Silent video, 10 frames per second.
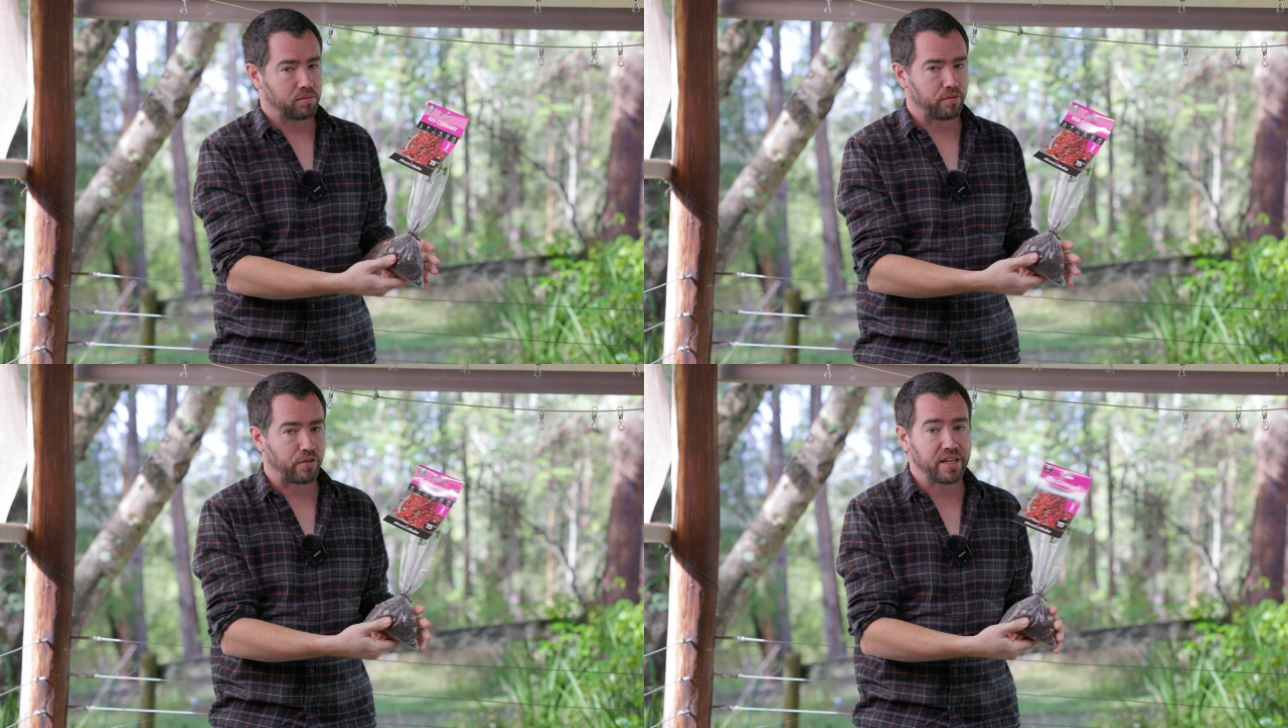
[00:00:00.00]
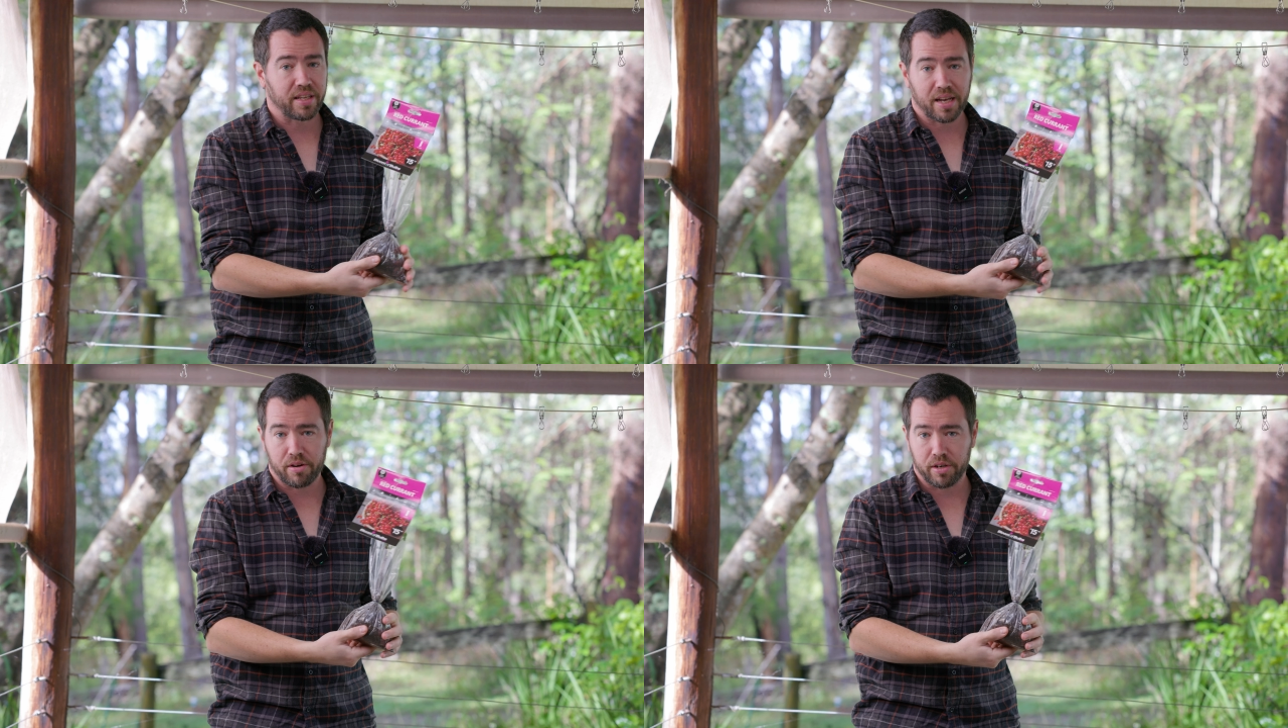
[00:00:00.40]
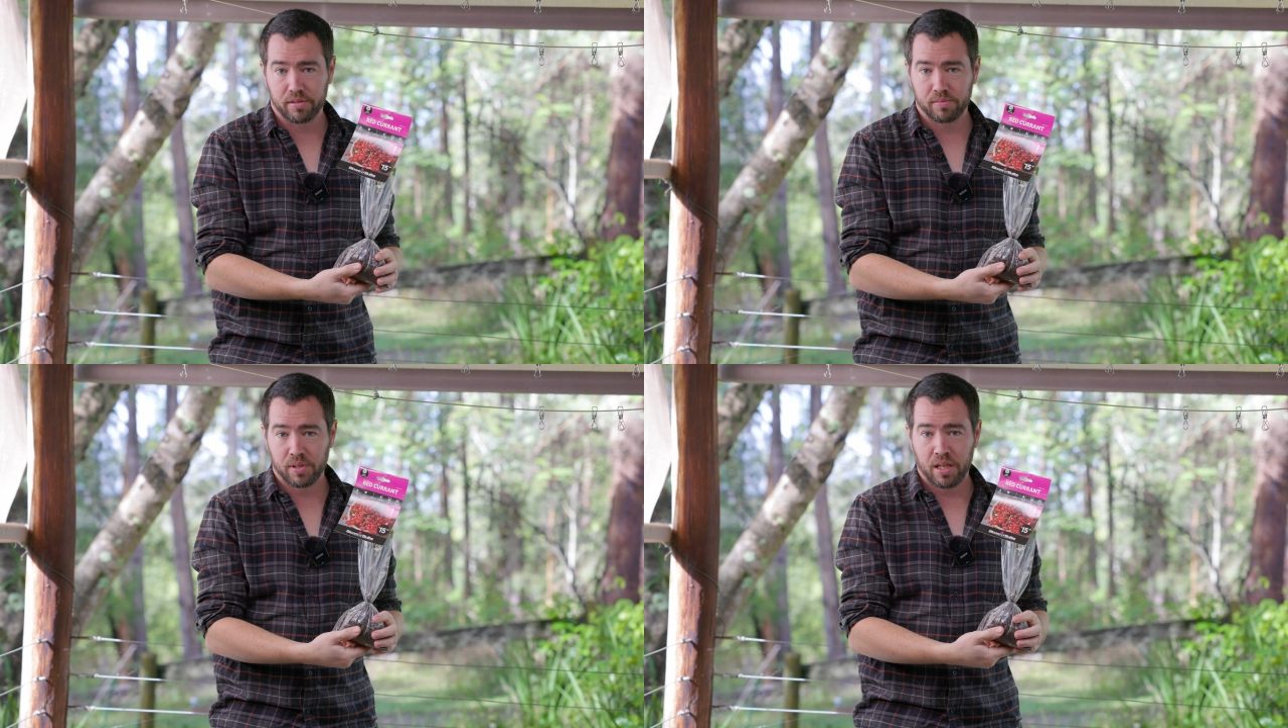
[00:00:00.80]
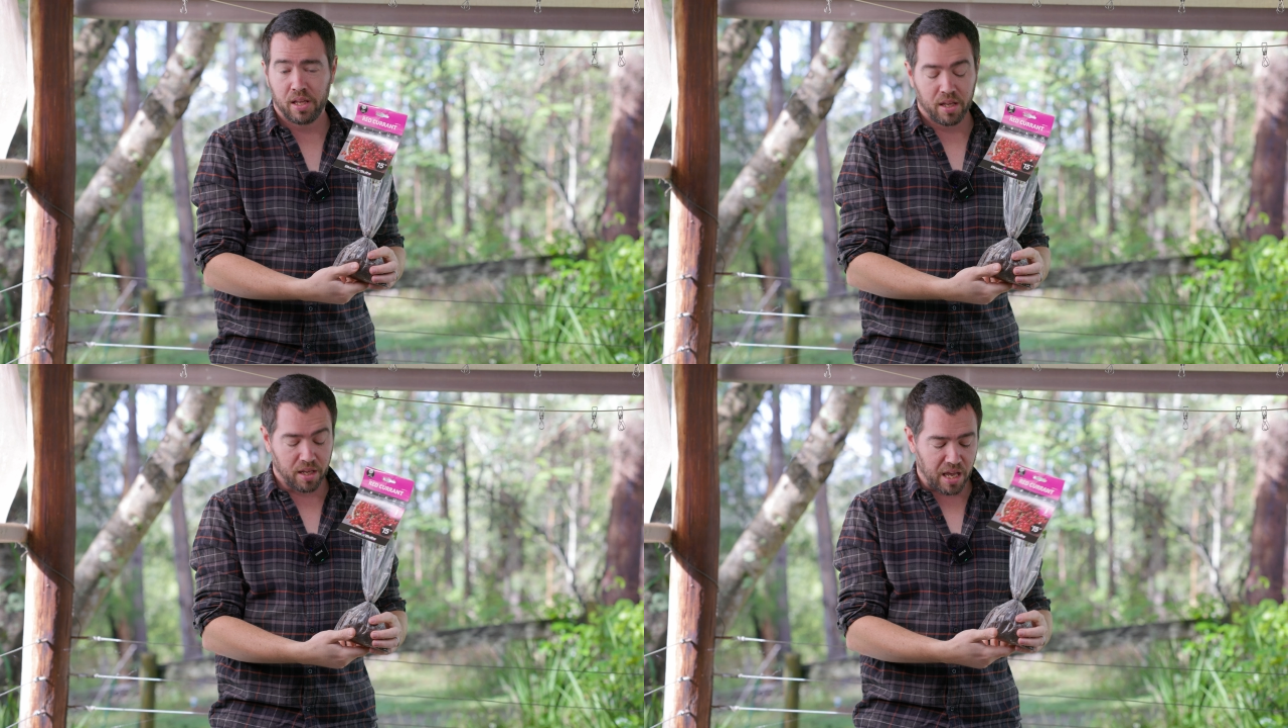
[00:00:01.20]
red currant.
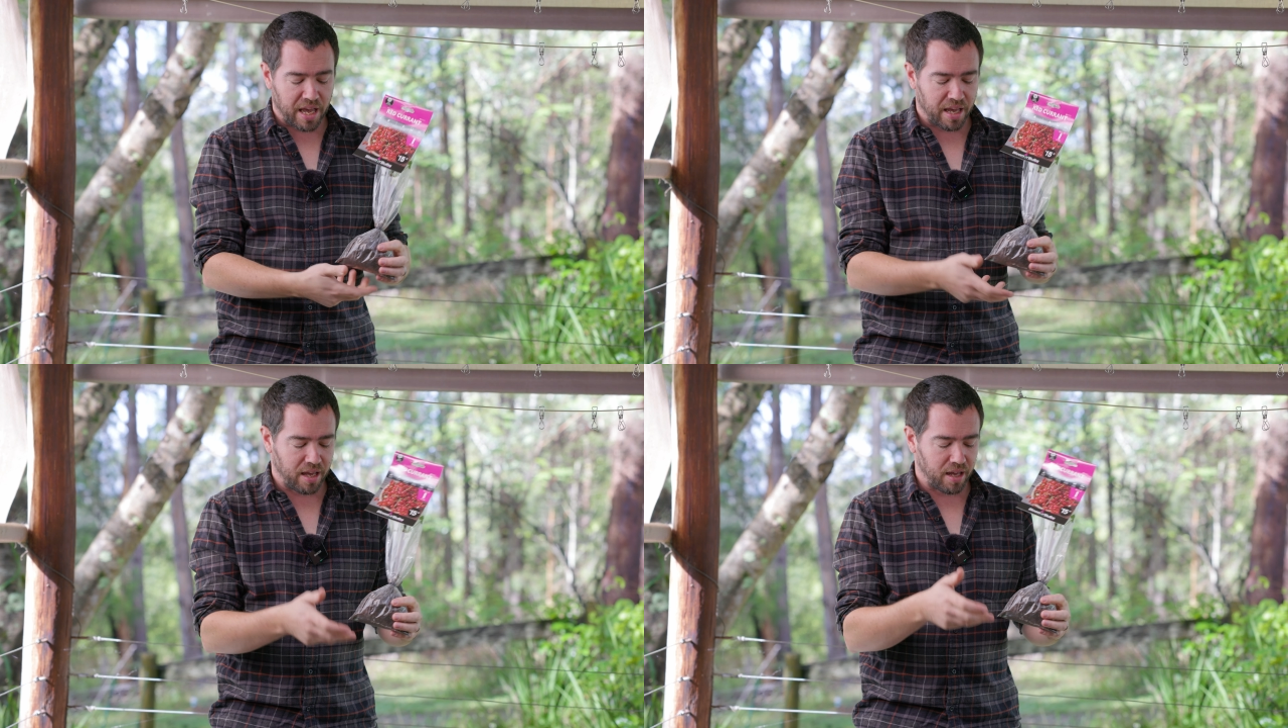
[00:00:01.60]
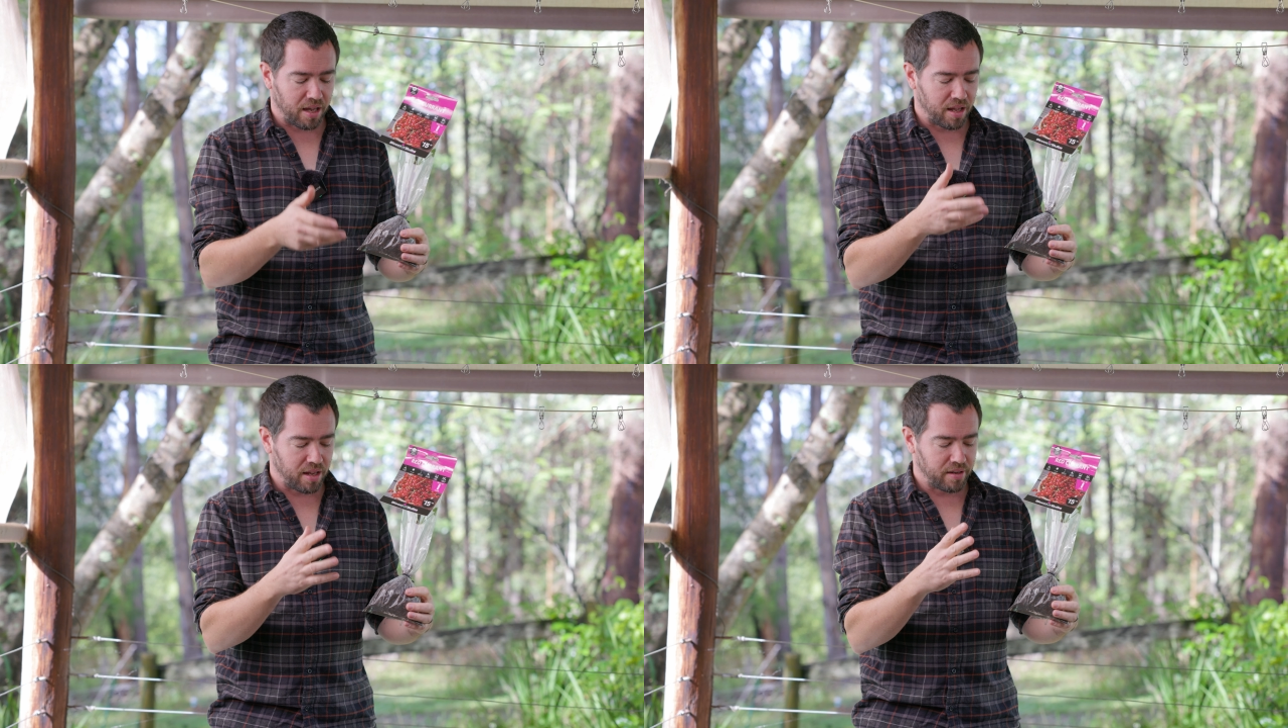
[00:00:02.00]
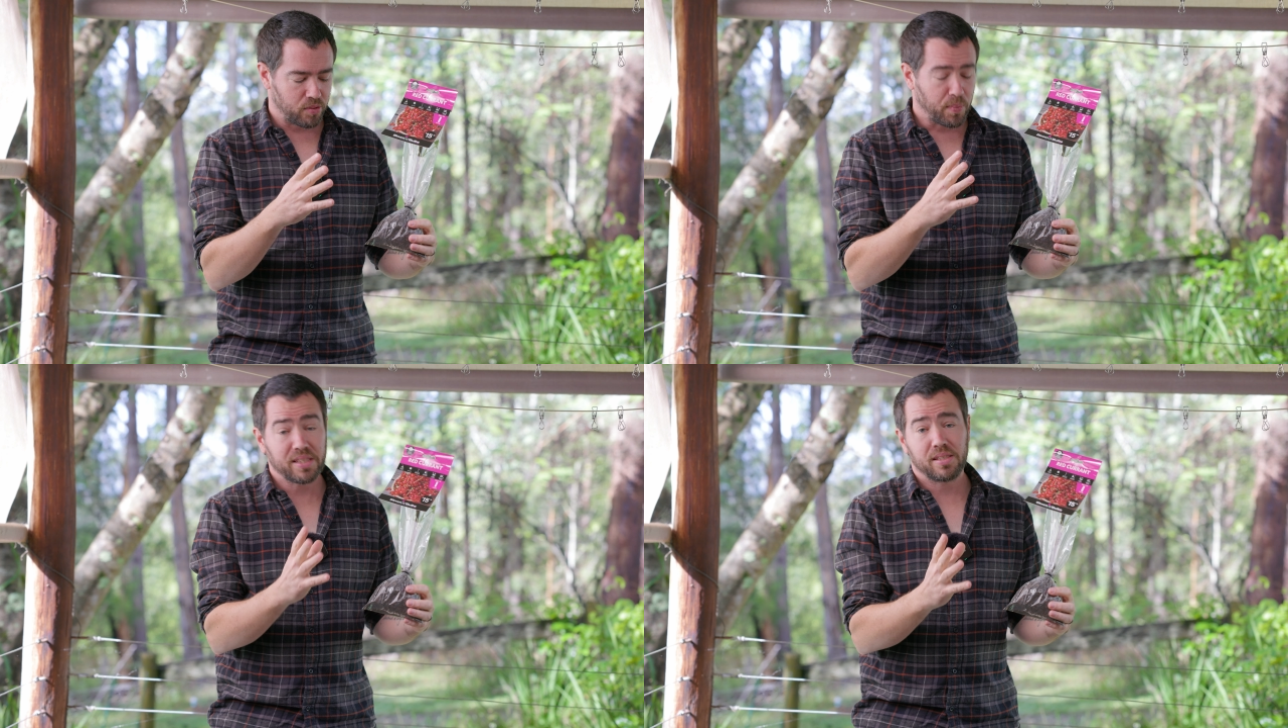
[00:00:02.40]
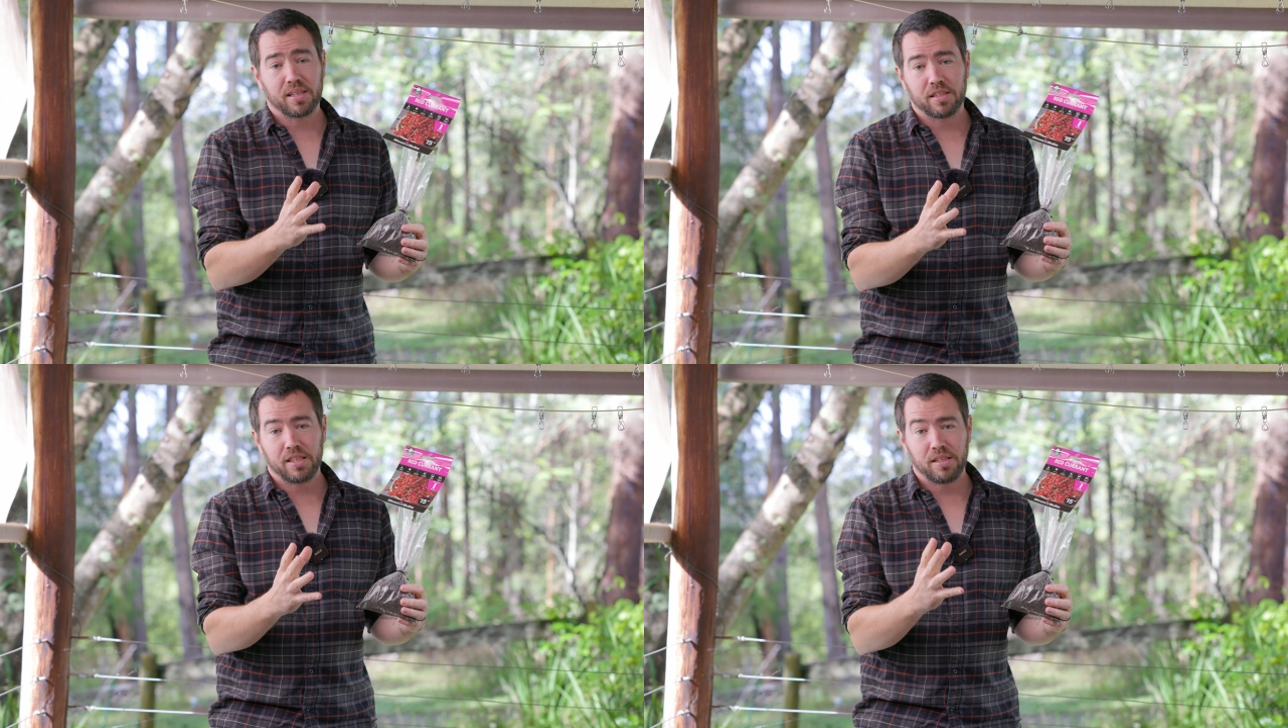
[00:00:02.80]
And
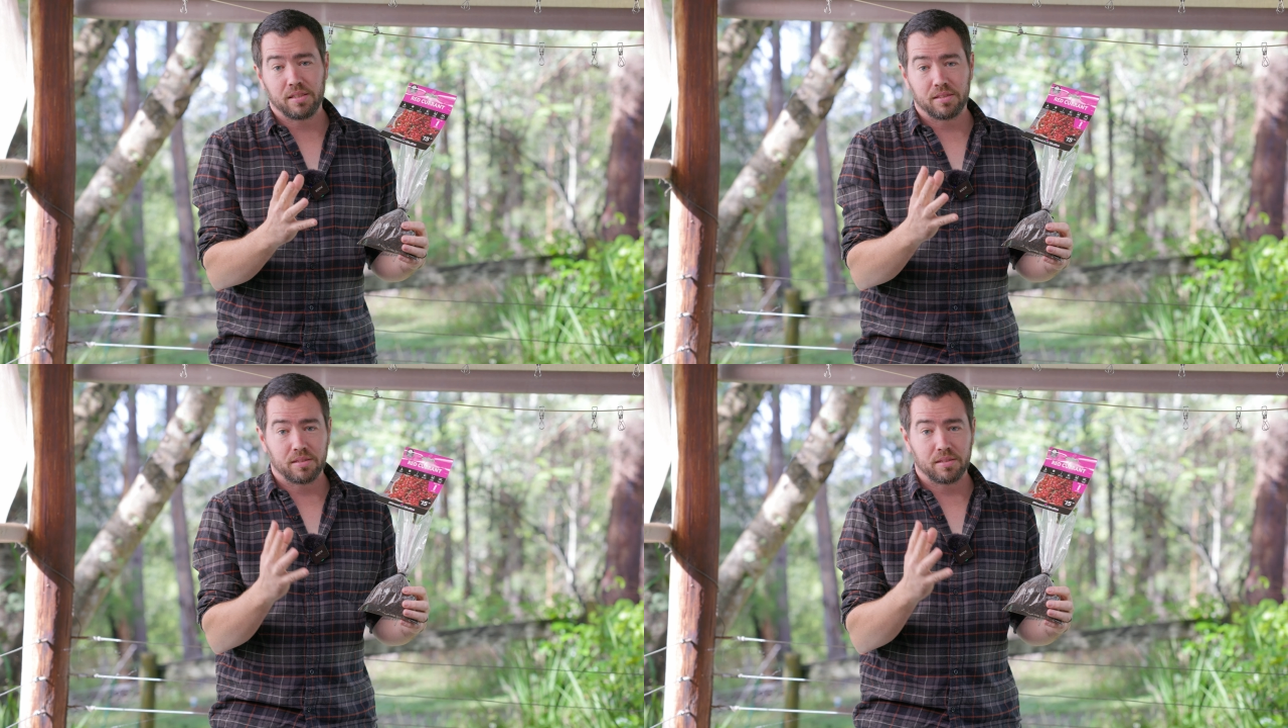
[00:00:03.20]
basically,